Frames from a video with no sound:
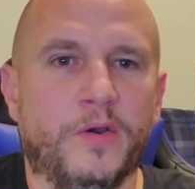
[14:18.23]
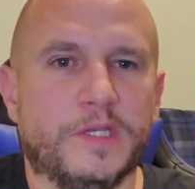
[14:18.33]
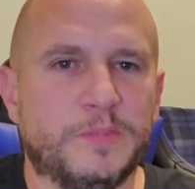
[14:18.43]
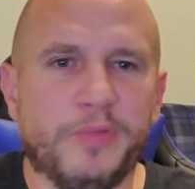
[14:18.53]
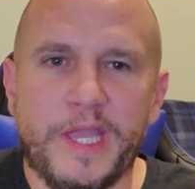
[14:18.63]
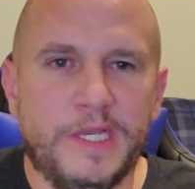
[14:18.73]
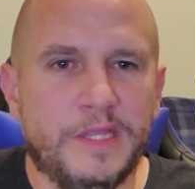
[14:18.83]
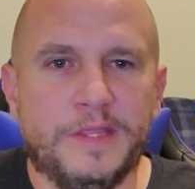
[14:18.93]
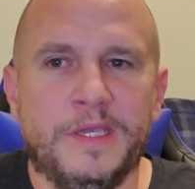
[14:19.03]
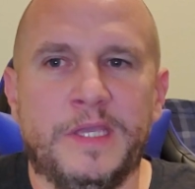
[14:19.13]

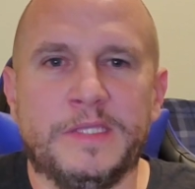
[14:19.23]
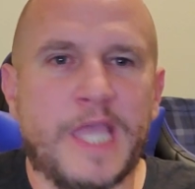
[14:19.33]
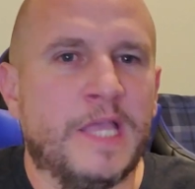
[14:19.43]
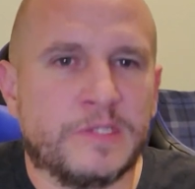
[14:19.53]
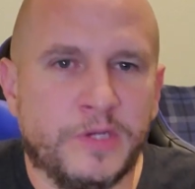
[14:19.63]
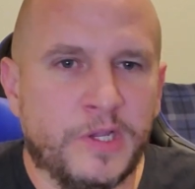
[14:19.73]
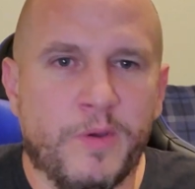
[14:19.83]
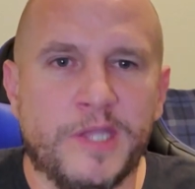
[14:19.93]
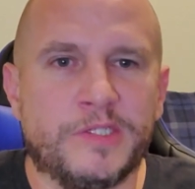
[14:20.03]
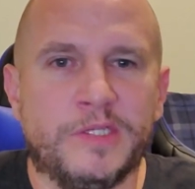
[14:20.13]
explaining things, answering
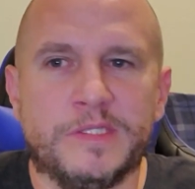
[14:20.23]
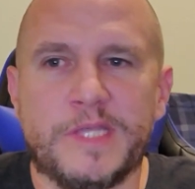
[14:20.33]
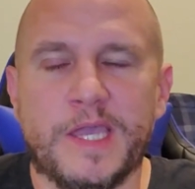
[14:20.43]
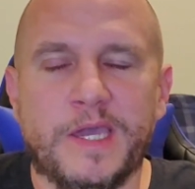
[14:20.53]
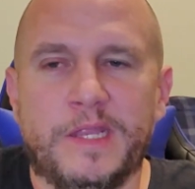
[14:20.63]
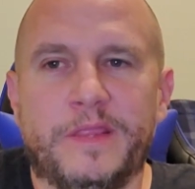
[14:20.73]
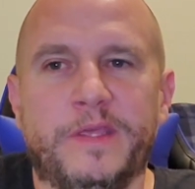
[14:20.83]
questions, that kind of thing.